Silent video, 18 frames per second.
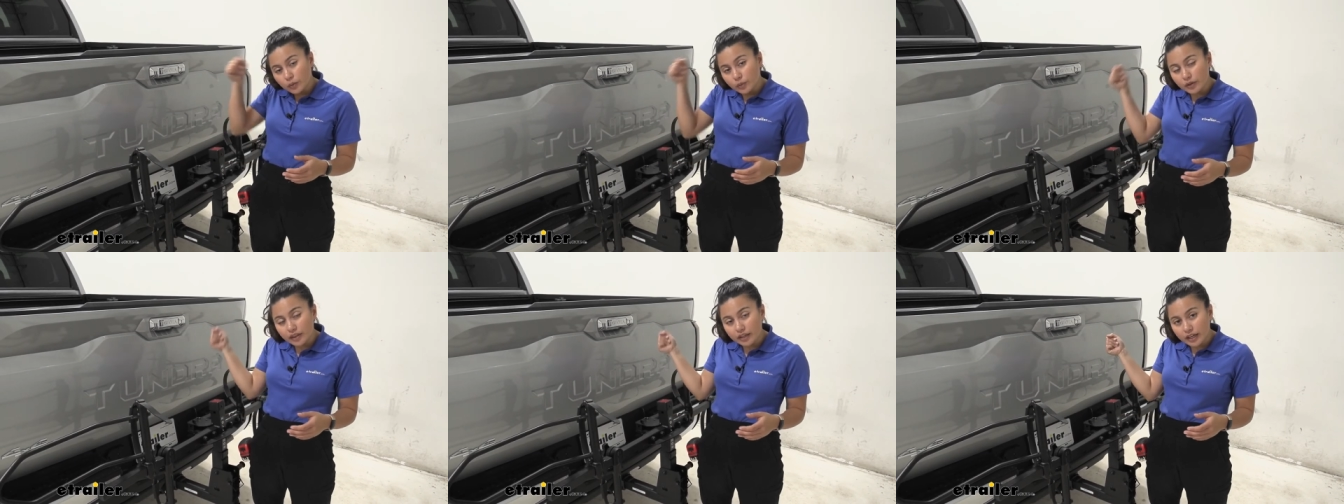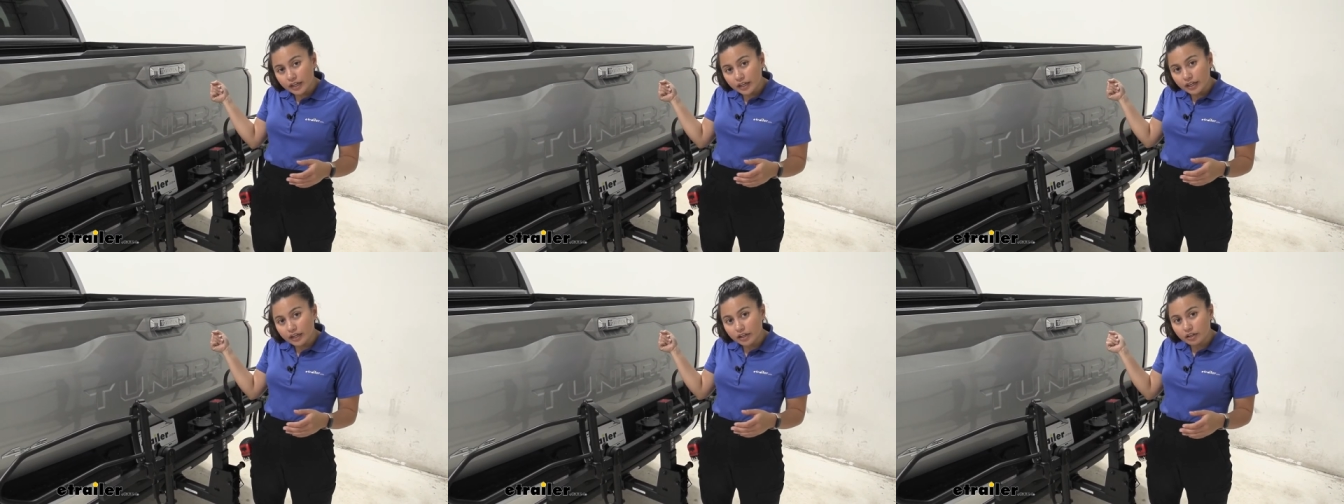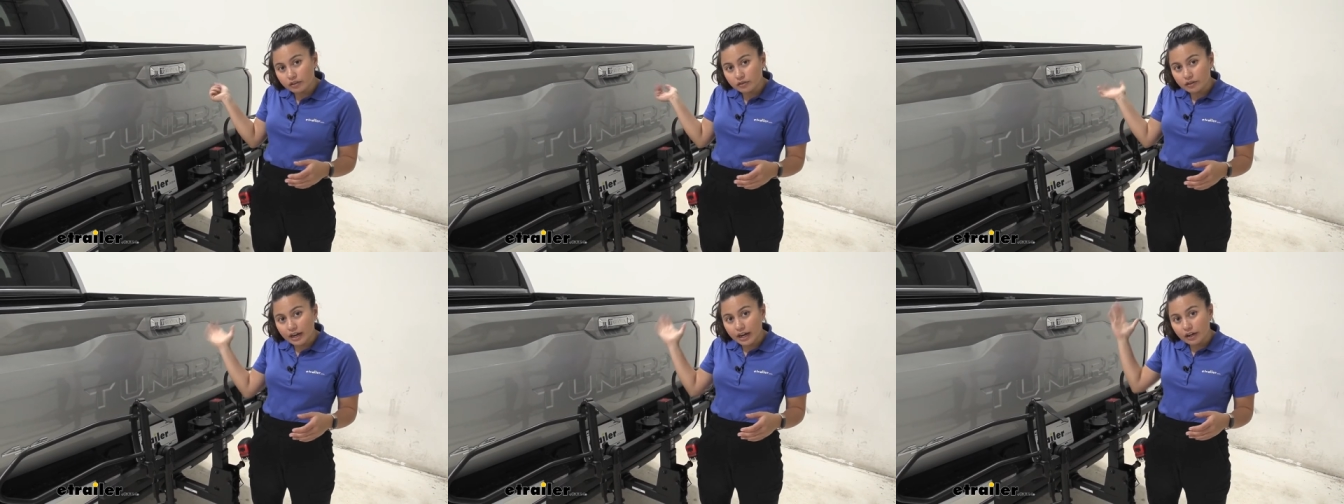with getting it
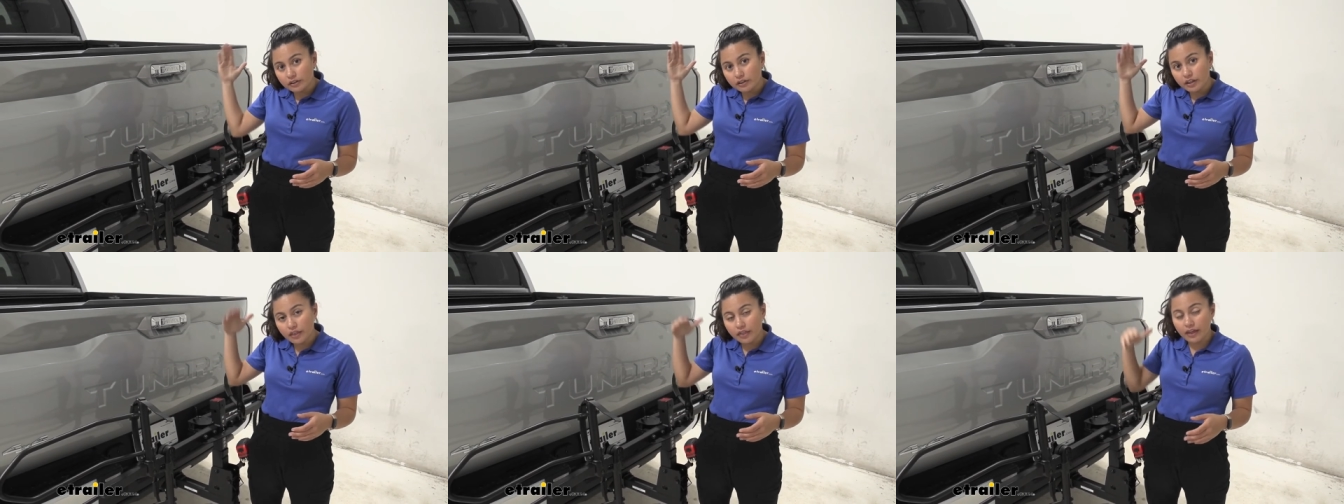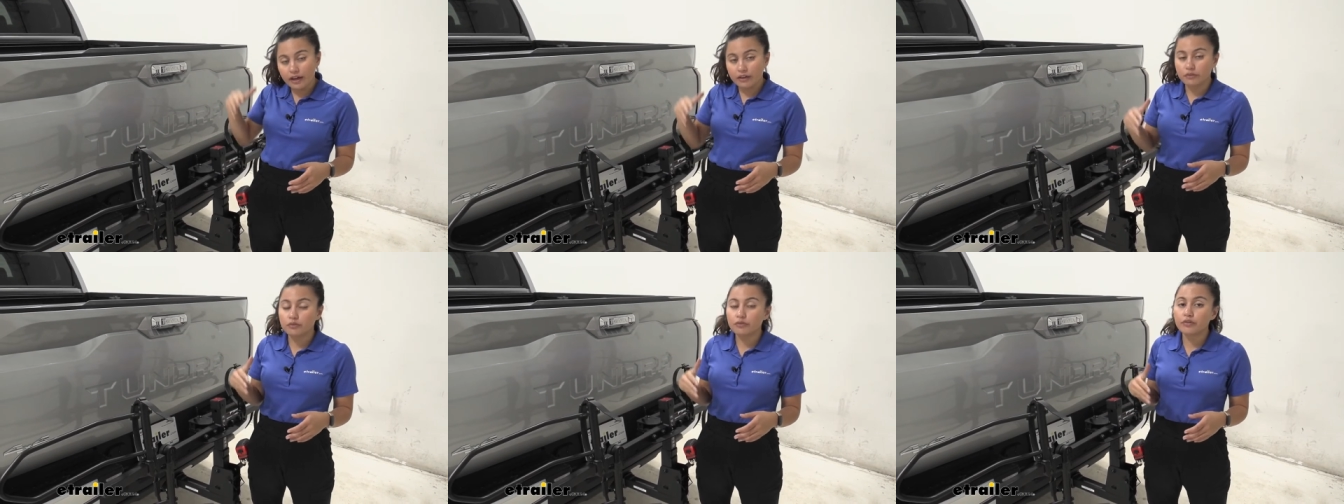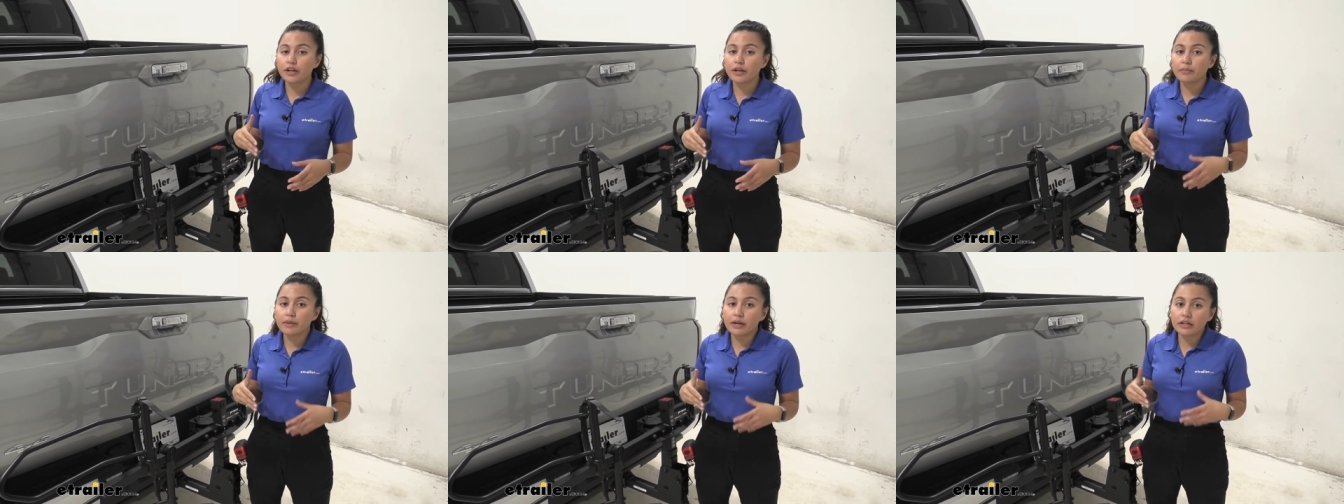around that
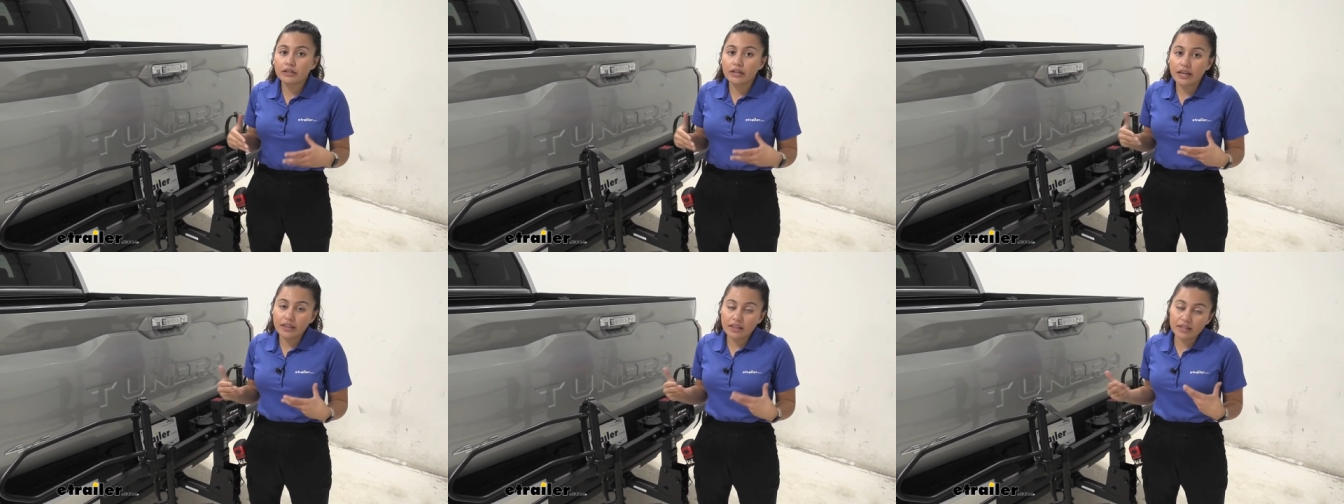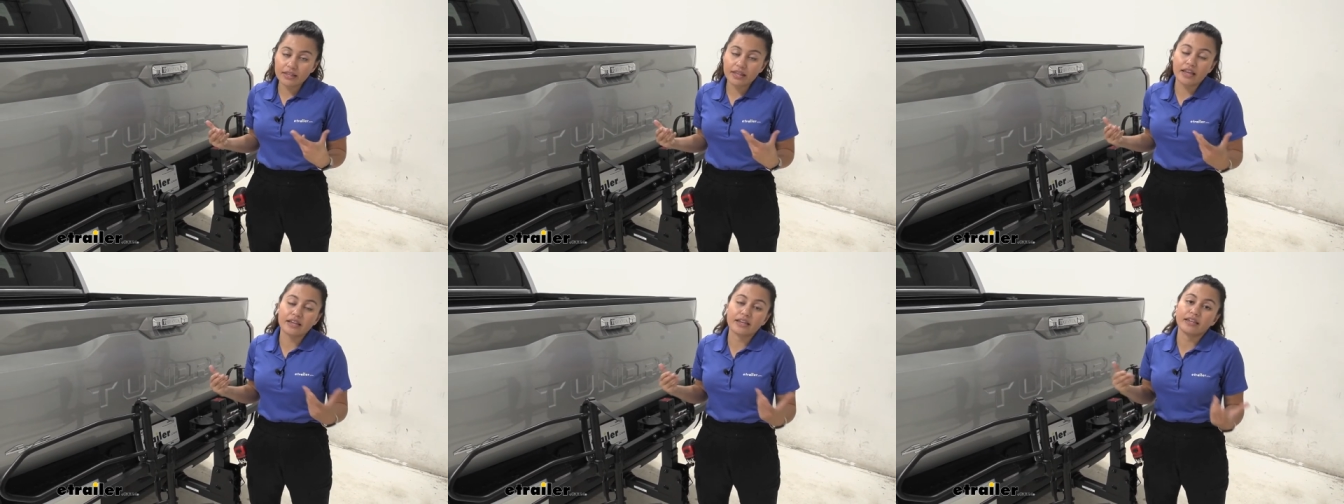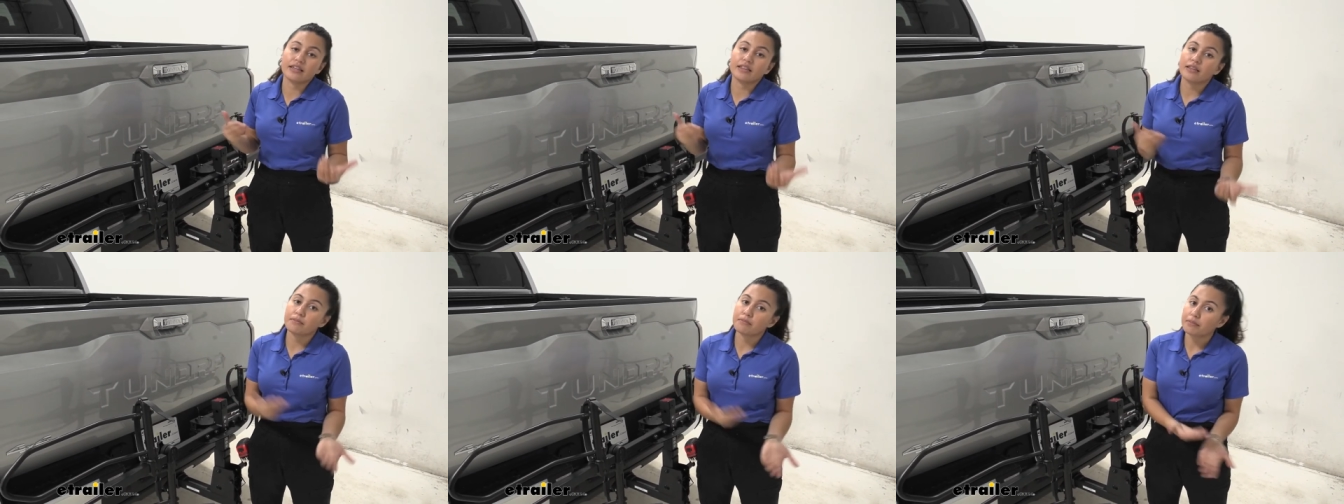frame mount and then
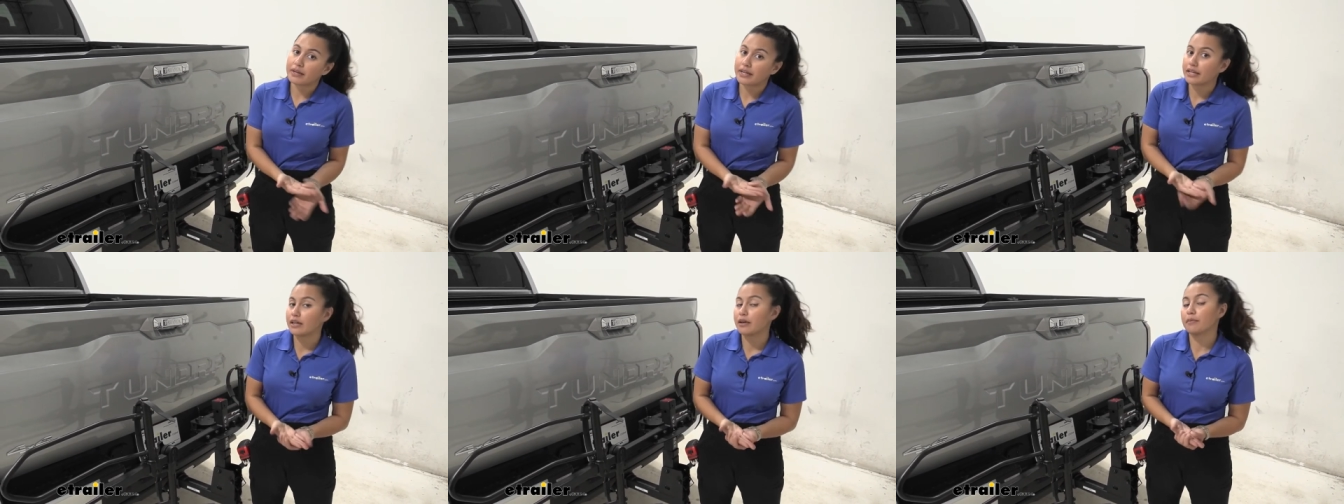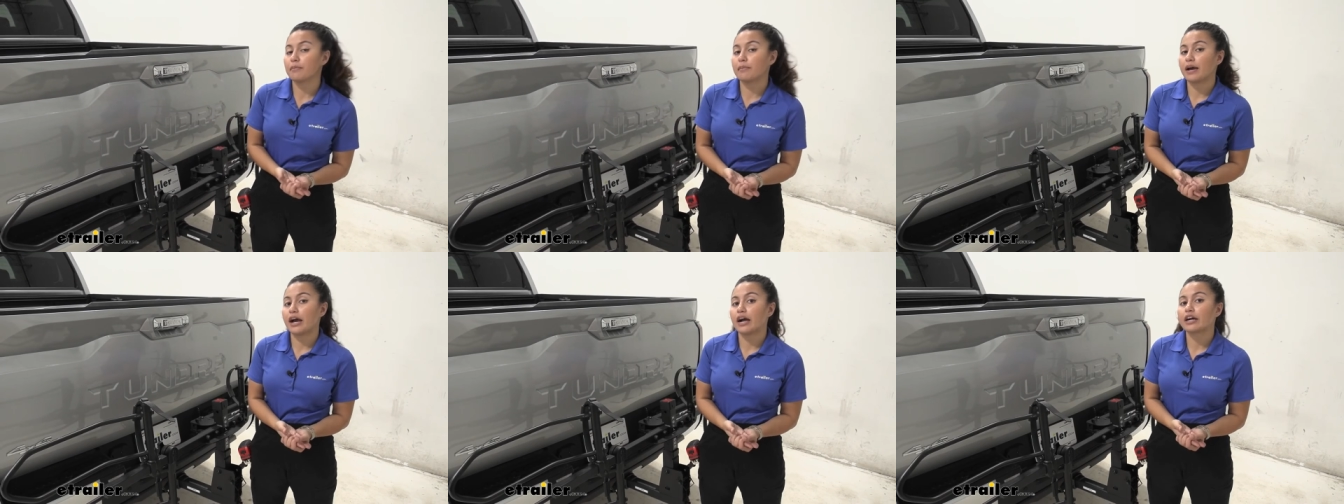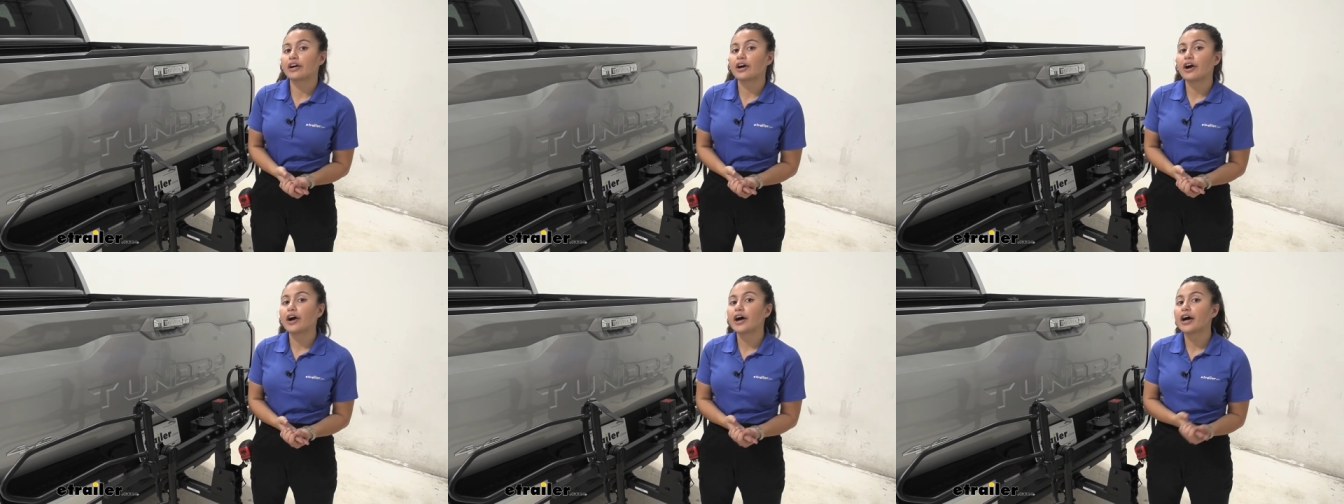taking the bike
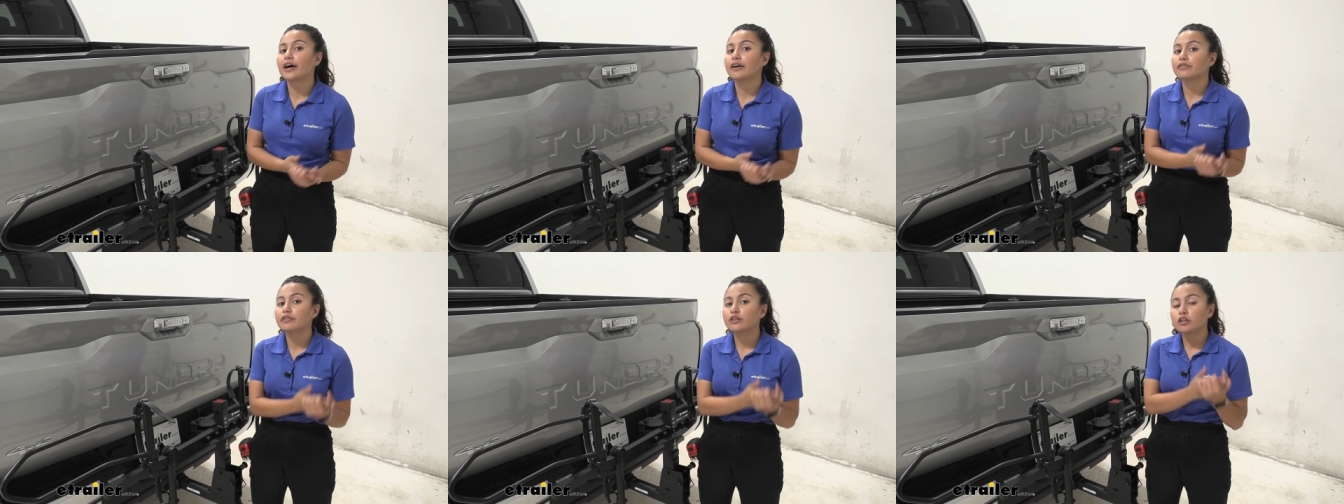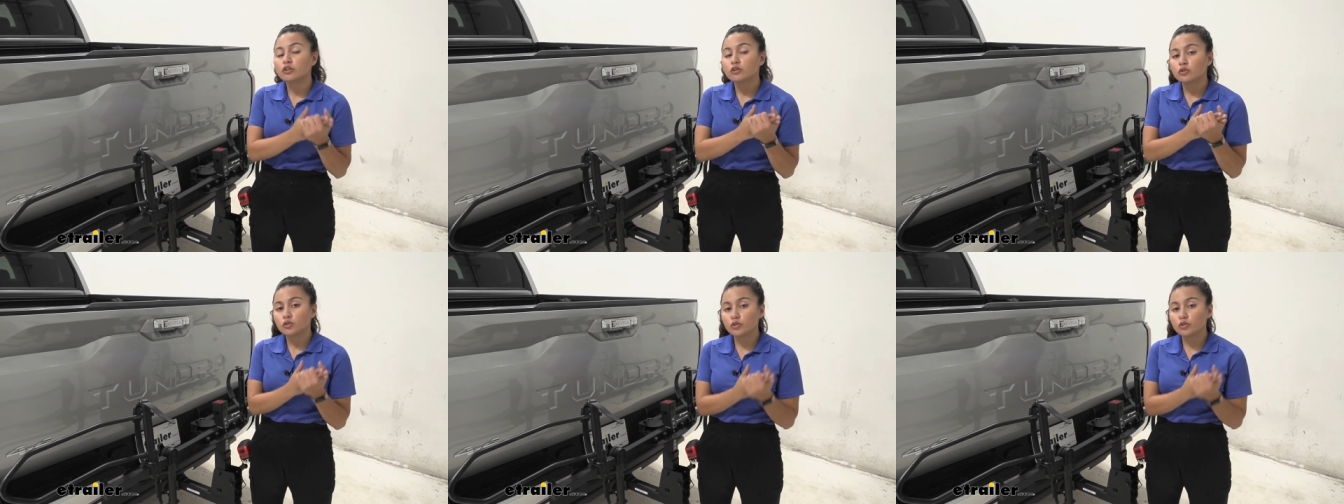back off.